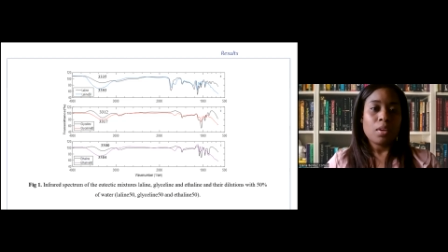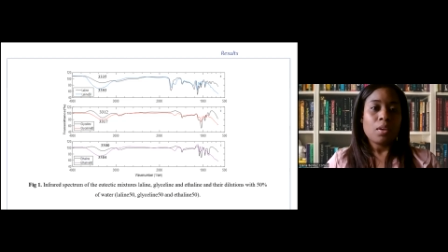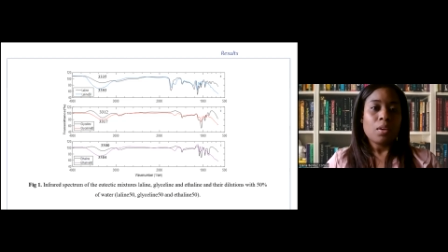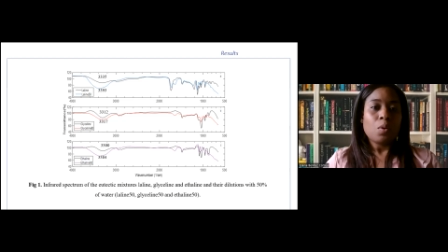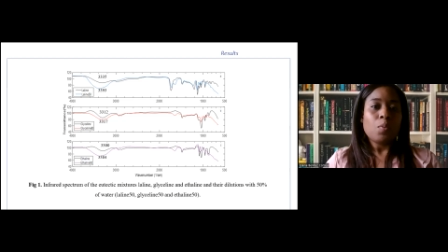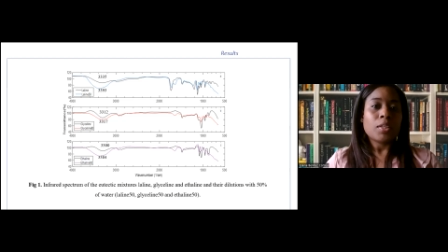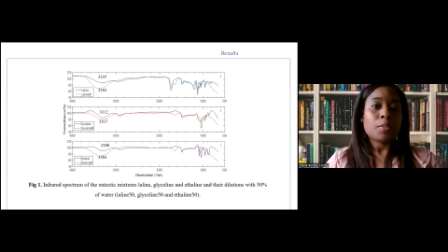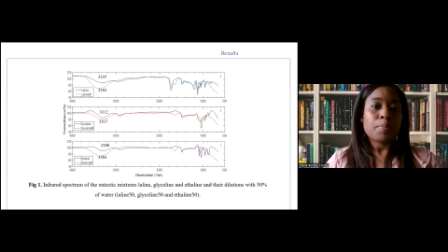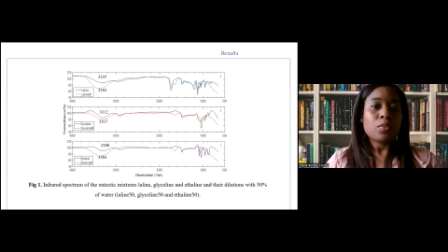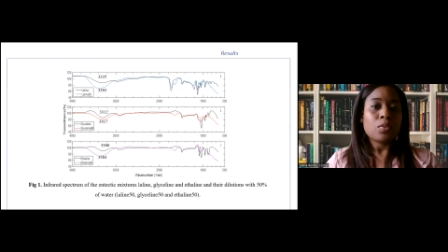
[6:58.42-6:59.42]
with
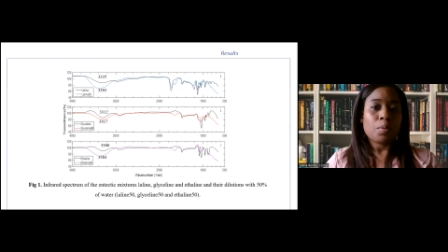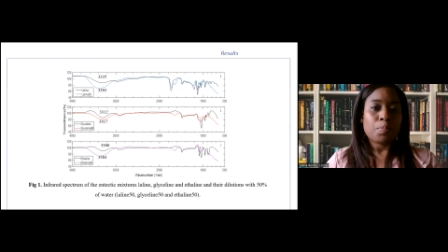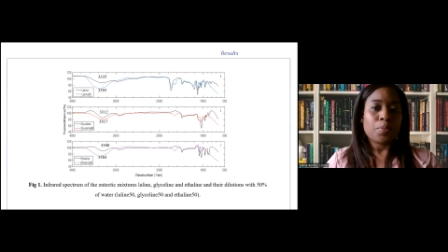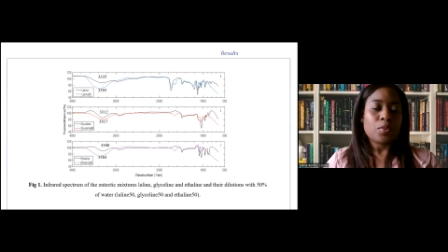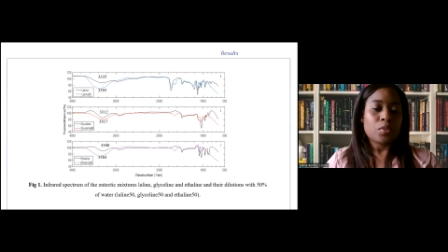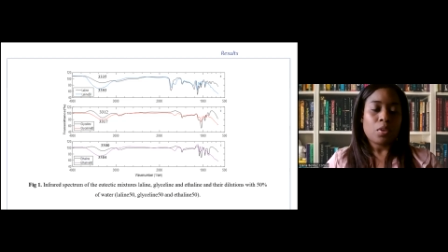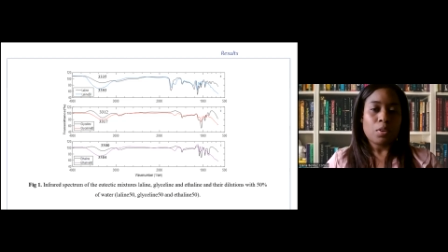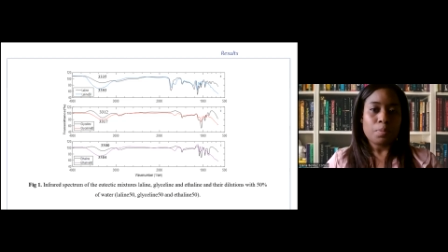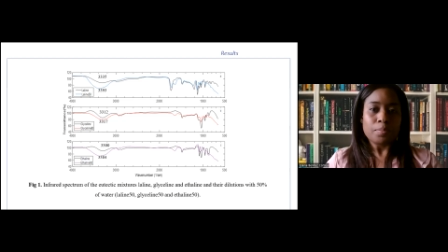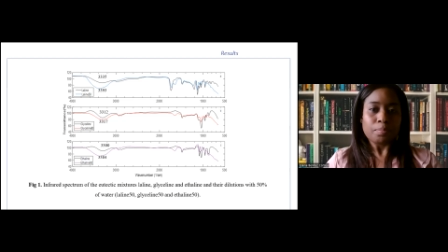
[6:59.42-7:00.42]
respect to the pure
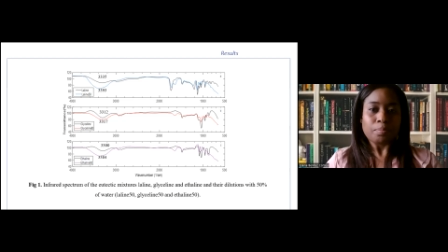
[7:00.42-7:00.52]
solvent,